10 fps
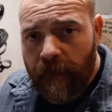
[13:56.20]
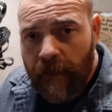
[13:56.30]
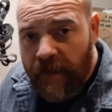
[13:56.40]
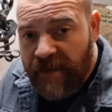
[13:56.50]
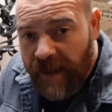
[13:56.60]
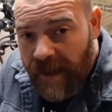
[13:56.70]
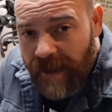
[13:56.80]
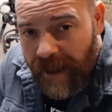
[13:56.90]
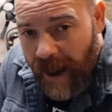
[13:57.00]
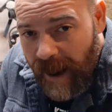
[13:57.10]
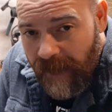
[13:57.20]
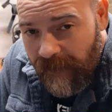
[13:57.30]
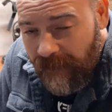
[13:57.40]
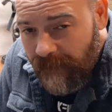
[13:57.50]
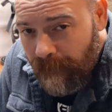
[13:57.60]
If she doesn't
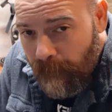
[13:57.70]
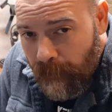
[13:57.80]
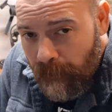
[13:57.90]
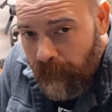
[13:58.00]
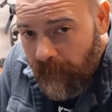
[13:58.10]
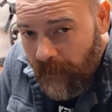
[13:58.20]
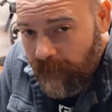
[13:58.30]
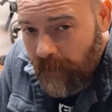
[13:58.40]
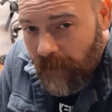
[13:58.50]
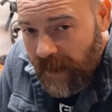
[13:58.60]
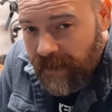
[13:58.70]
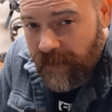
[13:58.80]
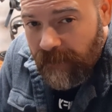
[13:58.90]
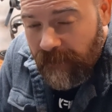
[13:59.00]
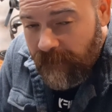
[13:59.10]
care if you
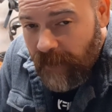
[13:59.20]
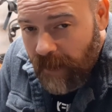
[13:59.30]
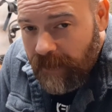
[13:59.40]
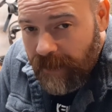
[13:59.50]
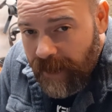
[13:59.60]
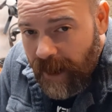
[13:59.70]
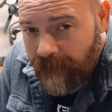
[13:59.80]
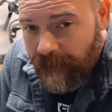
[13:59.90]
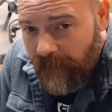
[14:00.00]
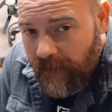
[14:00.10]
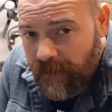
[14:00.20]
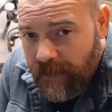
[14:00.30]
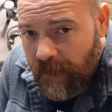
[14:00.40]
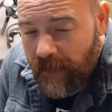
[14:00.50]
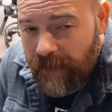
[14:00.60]
talk to the dad
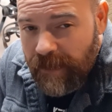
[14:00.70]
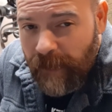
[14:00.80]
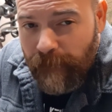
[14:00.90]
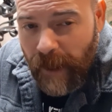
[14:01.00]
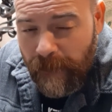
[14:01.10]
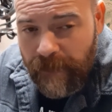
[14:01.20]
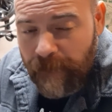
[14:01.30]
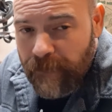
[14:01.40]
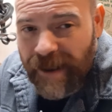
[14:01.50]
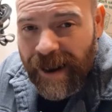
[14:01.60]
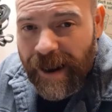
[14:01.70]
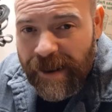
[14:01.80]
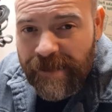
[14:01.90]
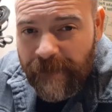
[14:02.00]
first, she probably hates her